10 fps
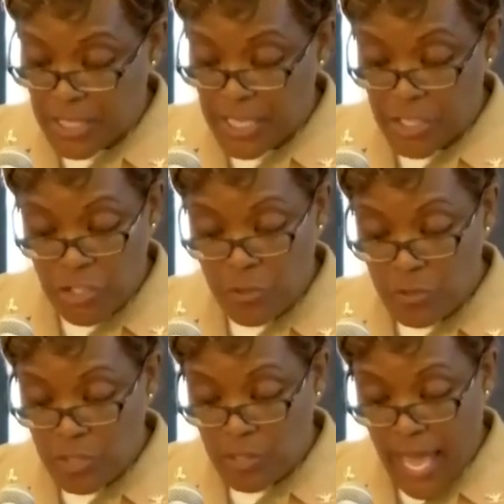The
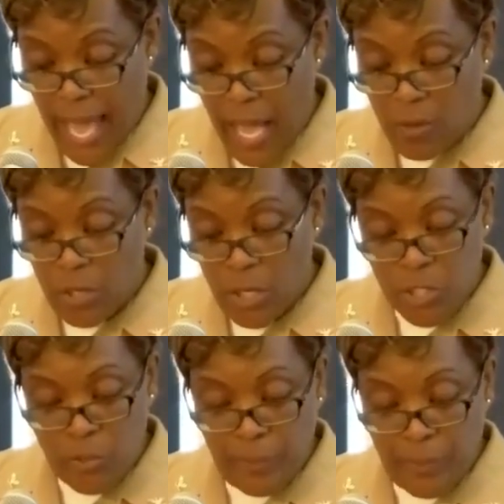issues of how
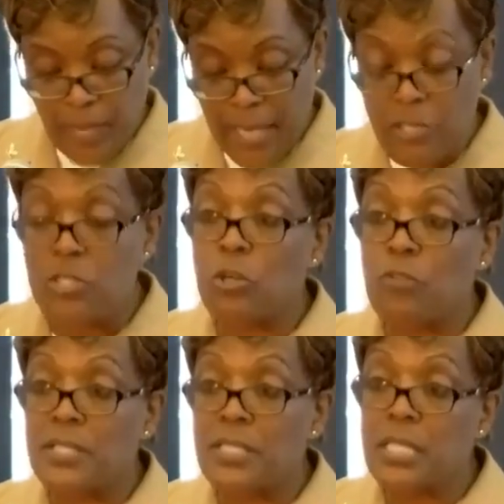do we provide
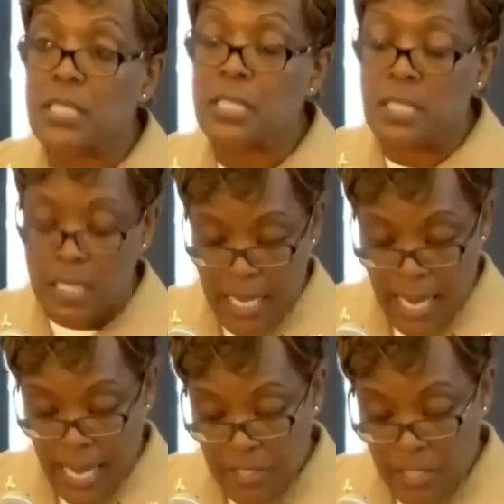services
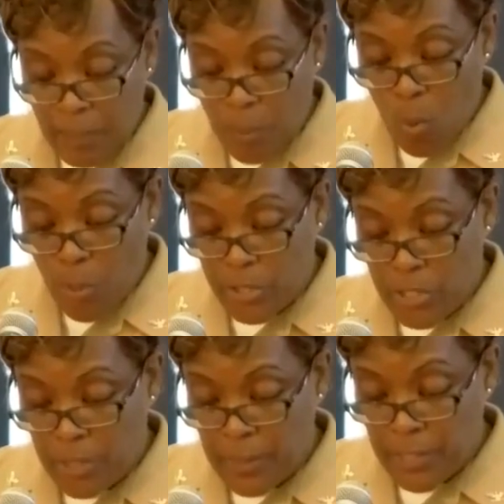and support
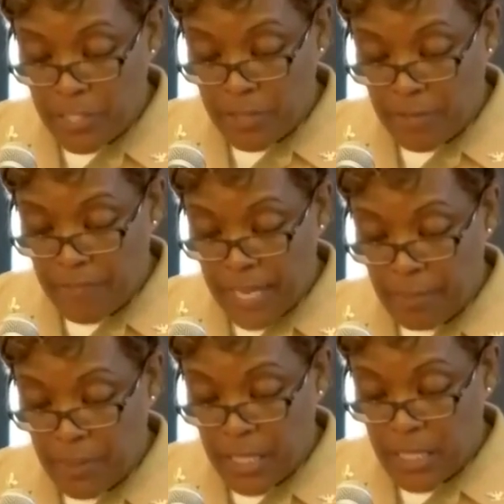to military
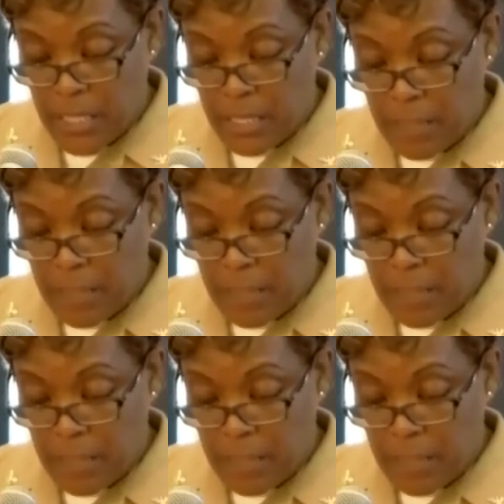families,